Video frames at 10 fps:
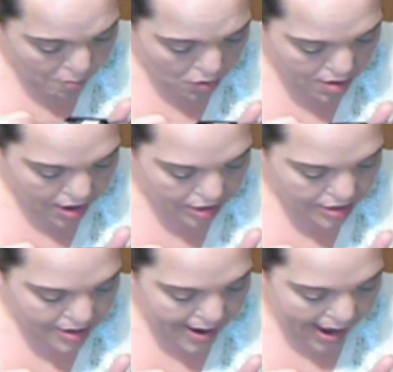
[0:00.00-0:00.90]
I'm going to
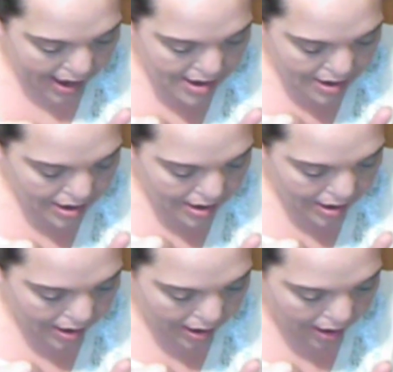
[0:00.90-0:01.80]
take that
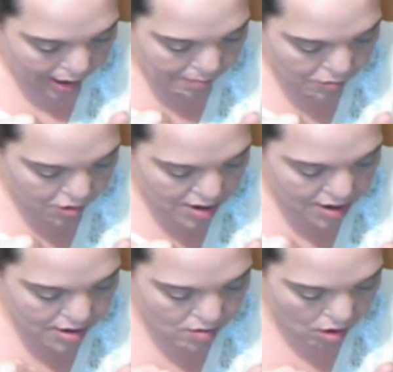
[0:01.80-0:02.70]
and
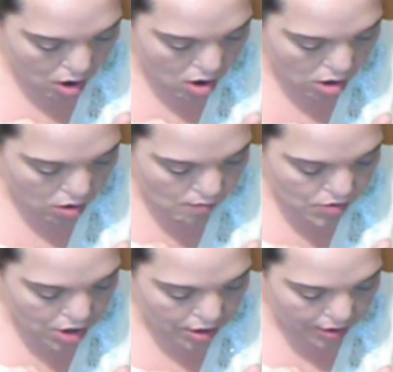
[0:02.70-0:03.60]
put it all
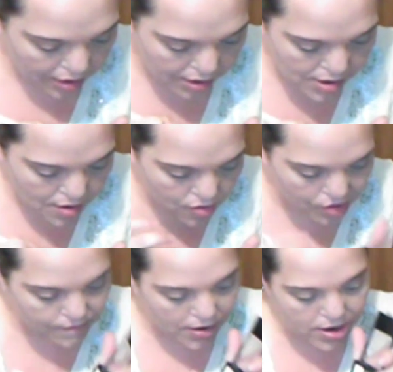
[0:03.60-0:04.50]
over the lid,
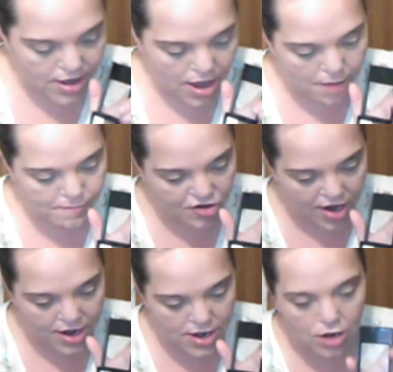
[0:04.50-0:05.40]
this very top
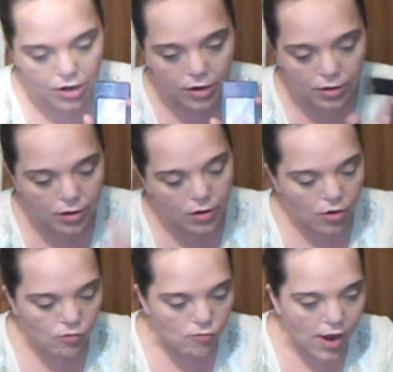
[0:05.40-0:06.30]
shade on the
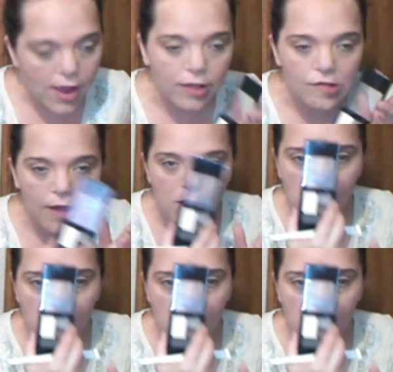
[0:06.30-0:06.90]
right hand